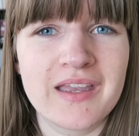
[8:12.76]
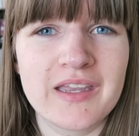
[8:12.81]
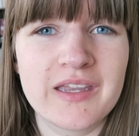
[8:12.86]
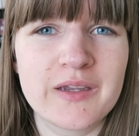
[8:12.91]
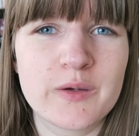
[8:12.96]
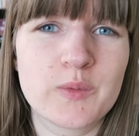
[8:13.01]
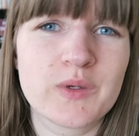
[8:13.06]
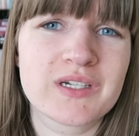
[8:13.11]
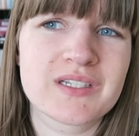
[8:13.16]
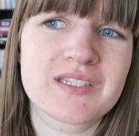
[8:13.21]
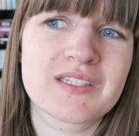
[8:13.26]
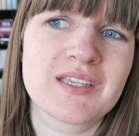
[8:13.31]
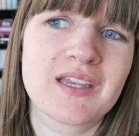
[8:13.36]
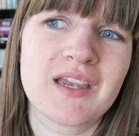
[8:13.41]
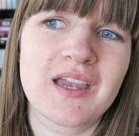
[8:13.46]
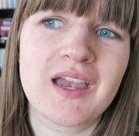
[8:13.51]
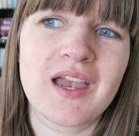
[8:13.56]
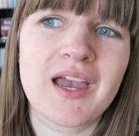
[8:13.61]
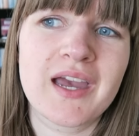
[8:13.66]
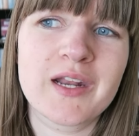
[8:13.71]
it was
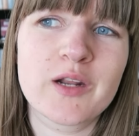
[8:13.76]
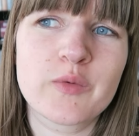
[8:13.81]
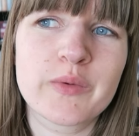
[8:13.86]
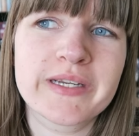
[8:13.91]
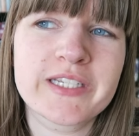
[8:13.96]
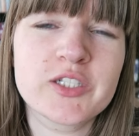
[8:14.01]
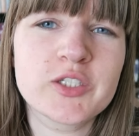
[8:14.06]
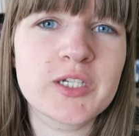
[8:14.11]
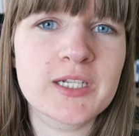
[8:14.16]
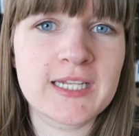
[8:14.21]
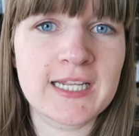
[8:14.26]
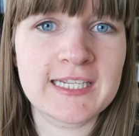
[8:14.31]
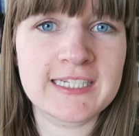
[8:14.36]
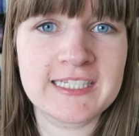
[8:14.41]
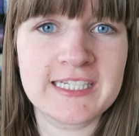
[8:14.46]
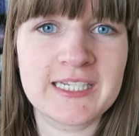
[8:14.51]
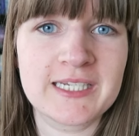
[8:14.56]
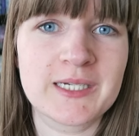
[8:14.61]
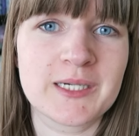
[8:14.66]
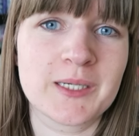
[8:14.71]
an original
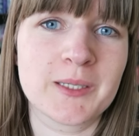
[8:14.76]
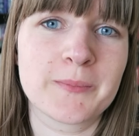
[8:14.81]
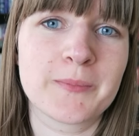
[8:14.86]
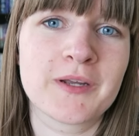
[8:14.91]
idea,